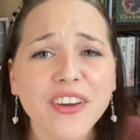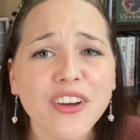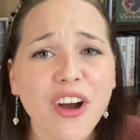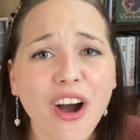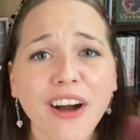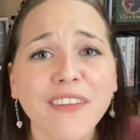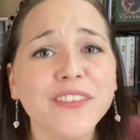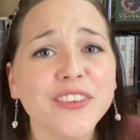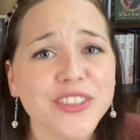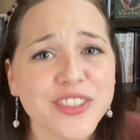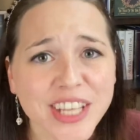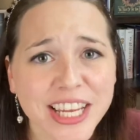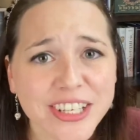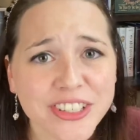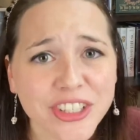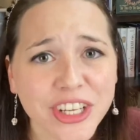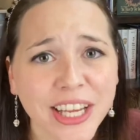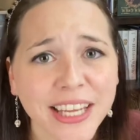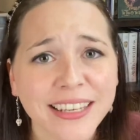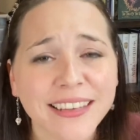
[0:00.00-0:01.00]

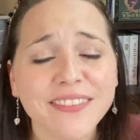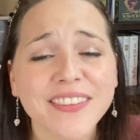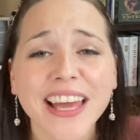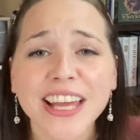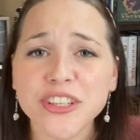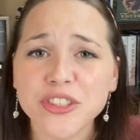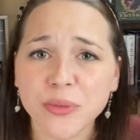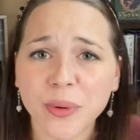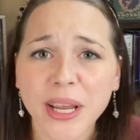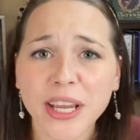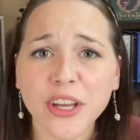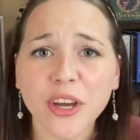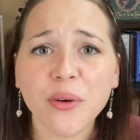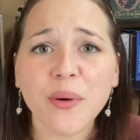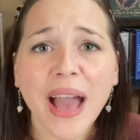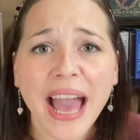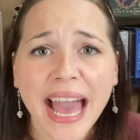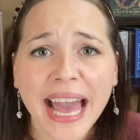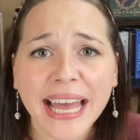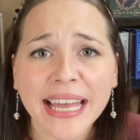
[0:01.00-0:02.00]
conversation that Draco
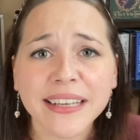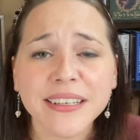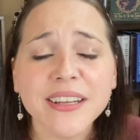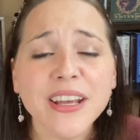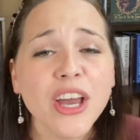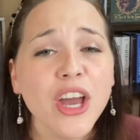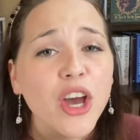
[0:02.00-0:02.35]
had